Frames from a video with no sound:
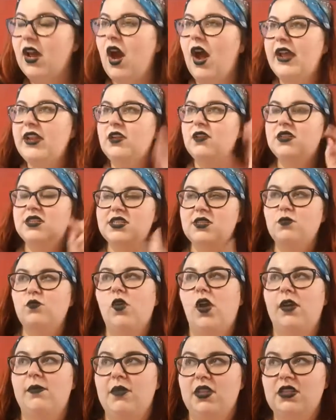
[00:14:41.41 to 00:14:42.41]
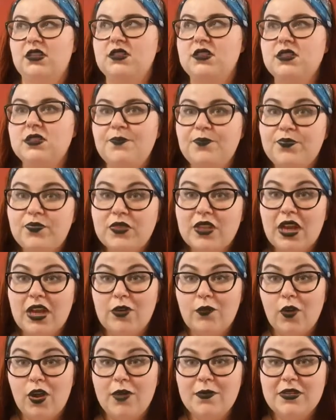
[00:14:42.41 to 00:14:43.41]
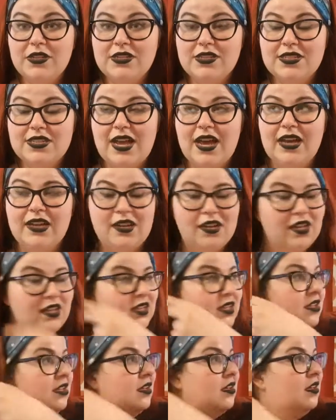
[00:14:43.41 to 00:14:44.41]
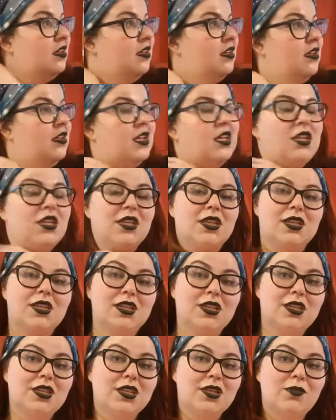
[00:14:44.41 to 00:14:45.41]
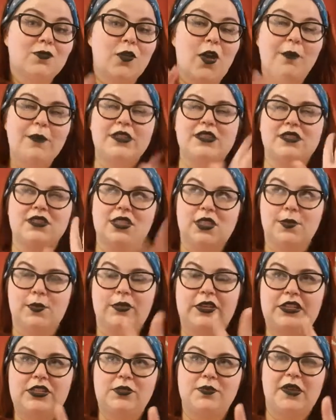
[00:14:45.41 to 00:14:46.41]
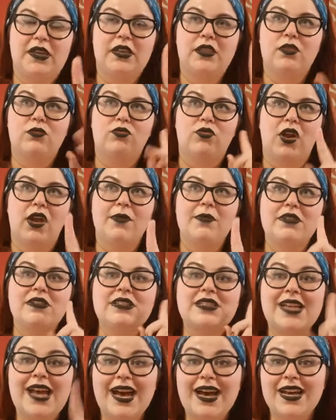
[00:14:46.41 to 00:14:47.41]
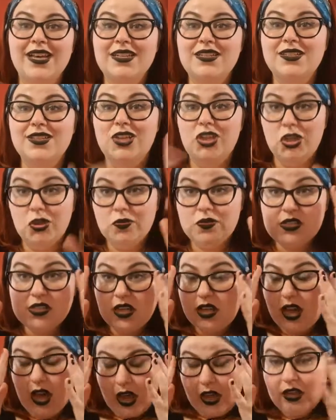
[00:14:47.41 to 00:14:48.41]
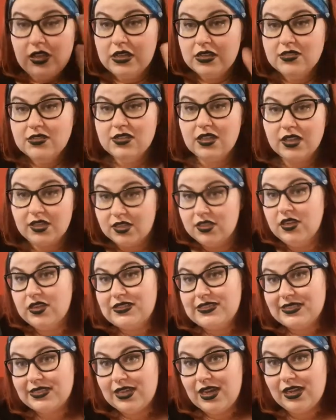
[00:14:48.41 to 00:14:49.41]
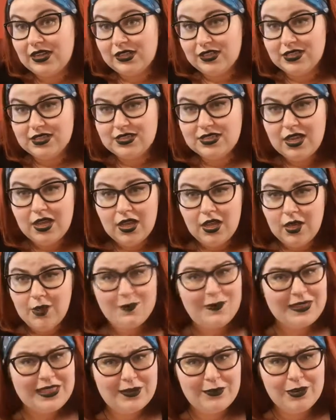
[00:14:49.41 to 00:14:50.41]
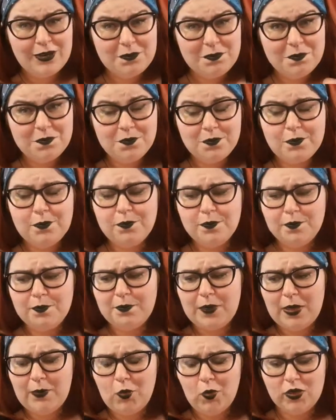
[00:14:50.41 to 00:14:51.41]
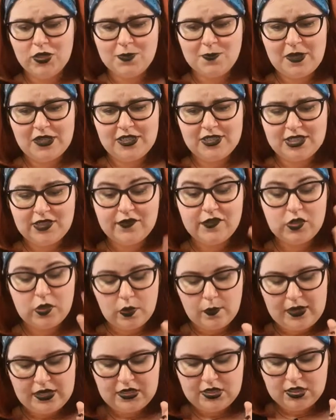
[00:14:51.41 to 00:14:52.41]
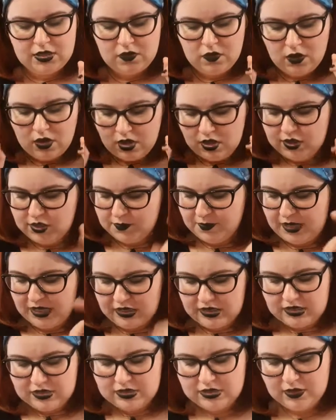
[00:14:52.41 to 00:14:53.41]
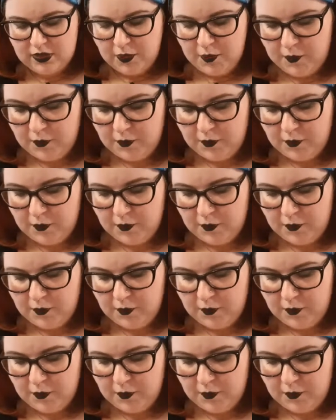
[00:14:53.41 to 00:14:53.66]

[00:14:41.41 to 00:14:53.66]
looked in Ryman's, and Ryman's and WH Smith, Ryman's had cuter colours, like nicer colours, but they were a bit more expensive. So I went to Smith's.